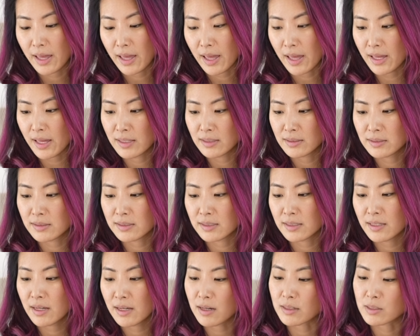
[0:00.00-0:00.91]
And
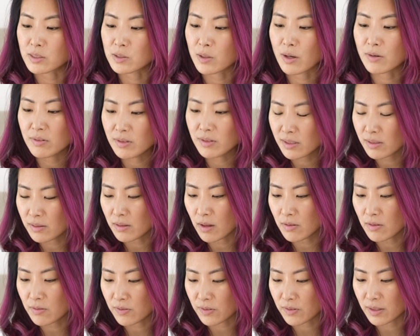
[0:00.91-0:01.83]
yeah, so I really
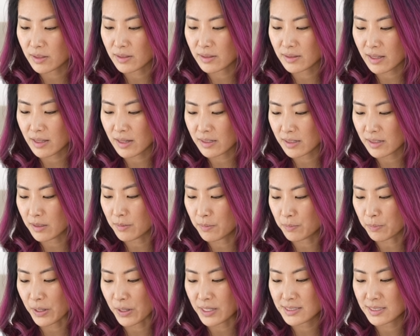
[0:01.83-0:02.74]
love that it
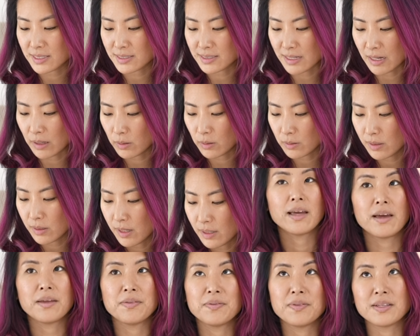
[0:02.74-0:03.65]
breaks it down
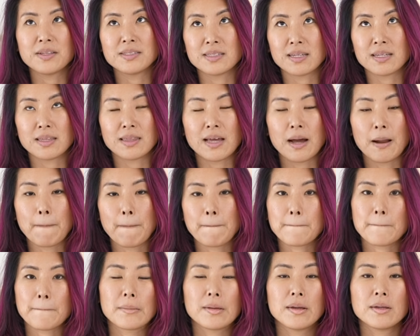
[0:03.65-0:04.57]
and things like that.
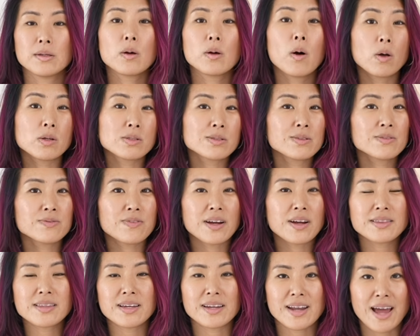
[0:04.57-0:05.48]
You'll also
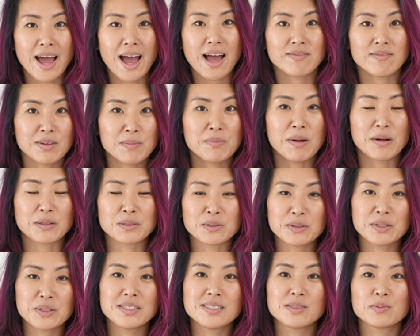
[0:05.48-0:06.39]
find that having
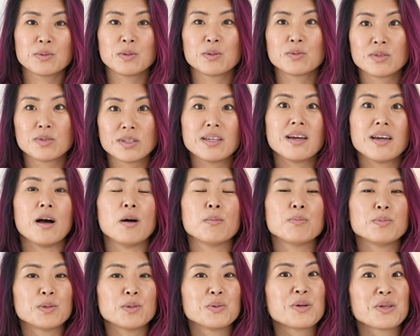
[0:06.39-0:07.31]
boundaries will really
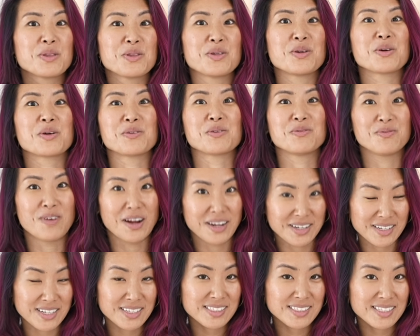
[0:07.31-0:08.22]
help you with your
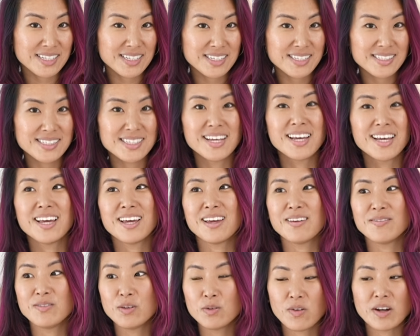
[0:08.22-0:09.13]
finances.
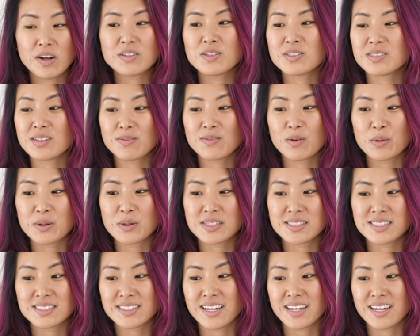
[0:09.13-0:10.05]
If you find yourself
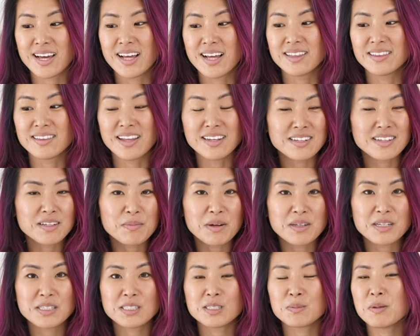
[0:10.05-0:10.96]
always like lending
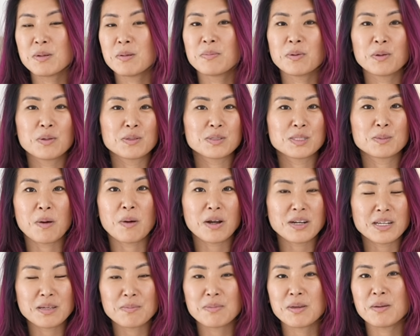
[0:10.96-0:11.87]
money to people,
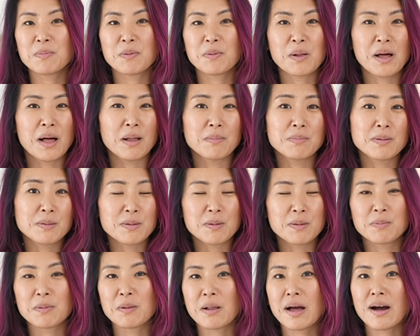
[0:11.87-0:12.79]
spotting people, helping
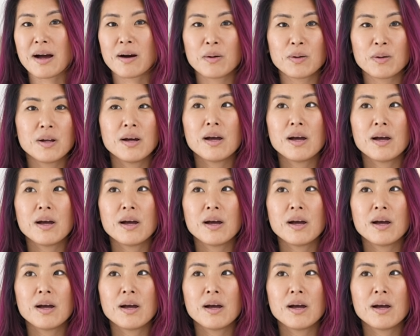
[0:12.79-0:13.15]
people out,